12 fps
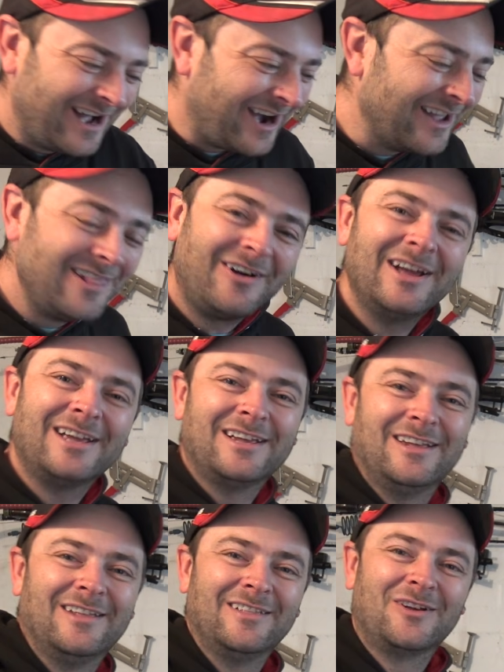I like
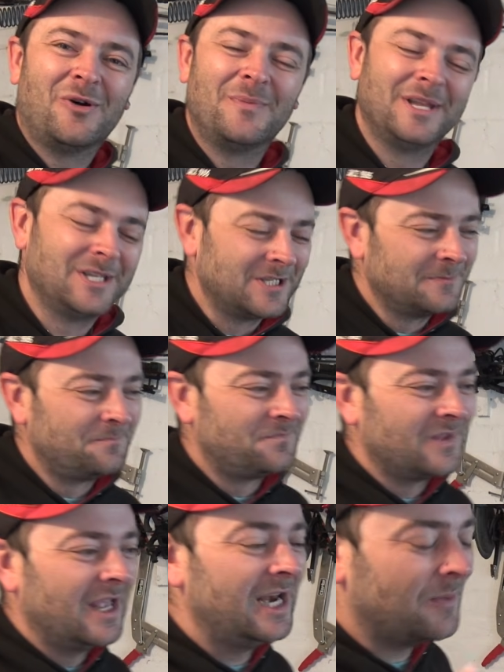comments.
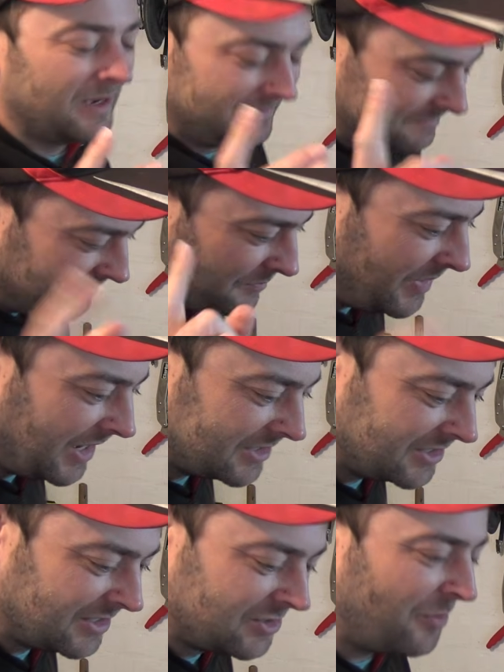Anyway, back
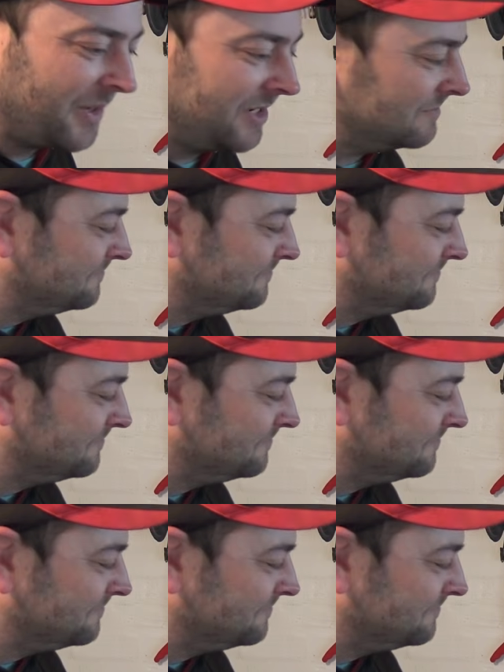to the topic.